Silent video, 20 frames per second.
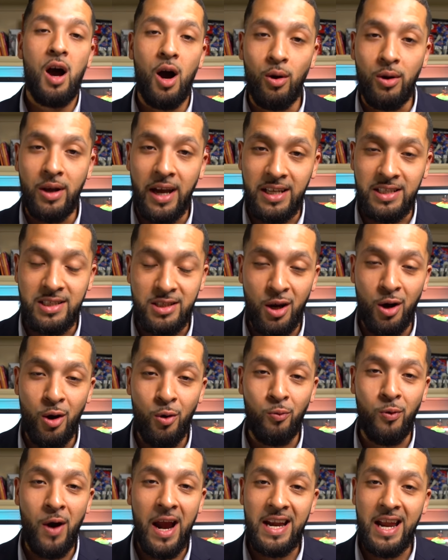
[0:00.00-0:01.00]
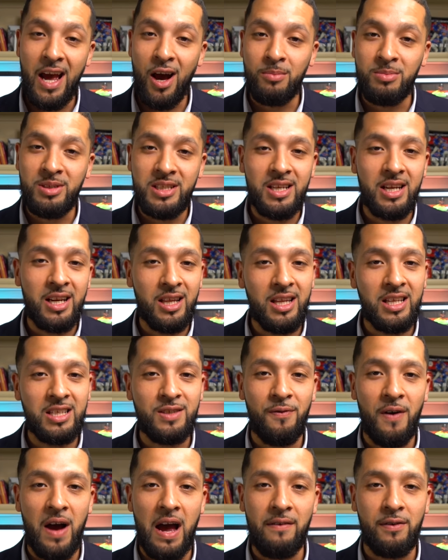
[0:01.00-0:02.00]
Okay, so right now I'm just going to list
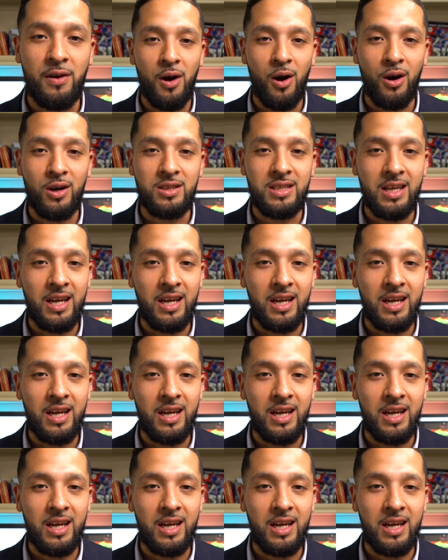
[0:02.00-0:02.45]
five cards